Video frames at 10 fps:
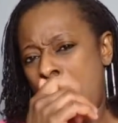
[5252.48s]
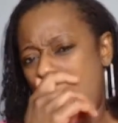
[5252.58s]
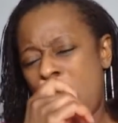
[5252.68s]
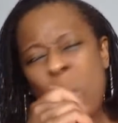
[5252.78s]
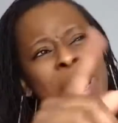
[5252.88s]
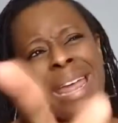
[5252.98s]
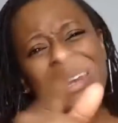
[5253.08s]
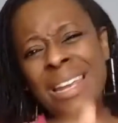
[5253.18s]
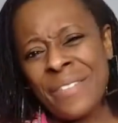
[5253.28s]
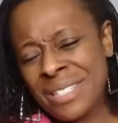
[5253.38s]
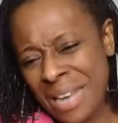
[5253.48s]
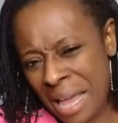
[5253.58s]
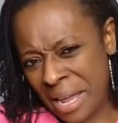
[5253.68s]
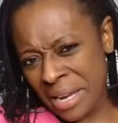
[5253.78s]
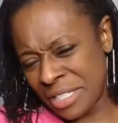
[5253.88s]
We ain't living to that
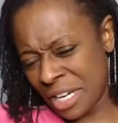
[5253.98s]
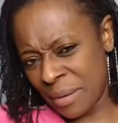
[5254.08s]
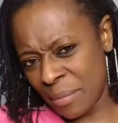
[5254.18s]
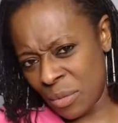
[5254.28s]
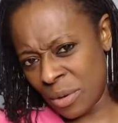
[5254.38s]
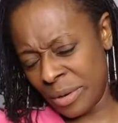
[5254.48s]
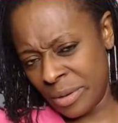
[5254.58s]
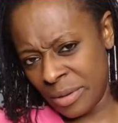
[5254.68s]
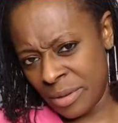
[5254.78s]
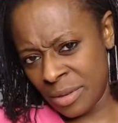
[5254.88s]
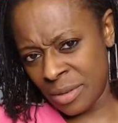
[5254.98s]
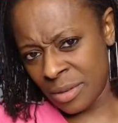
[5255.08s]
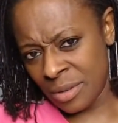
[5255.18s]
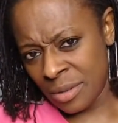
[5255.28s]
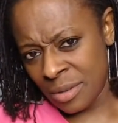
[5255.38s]
age anymore.
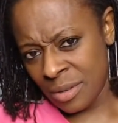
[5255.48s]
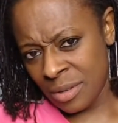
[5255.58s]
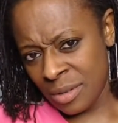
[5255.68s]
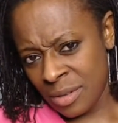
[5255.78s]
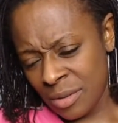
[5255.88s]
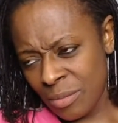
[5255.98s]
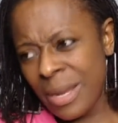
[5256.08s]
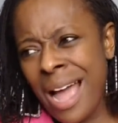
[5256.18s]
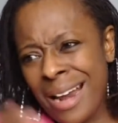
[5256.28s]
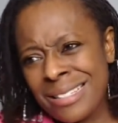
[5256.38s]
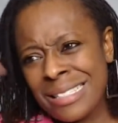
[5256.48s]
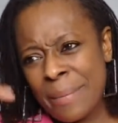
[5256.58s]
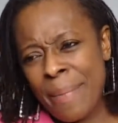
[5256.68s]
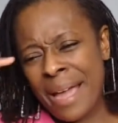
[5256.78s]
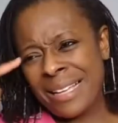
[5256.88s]
We got to sit
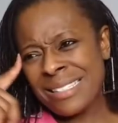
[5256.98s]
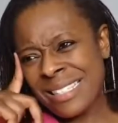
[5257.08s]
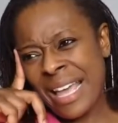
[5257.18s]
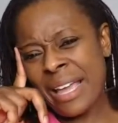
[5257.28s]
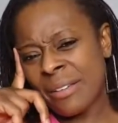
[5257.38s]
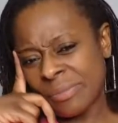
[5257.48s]
back and say,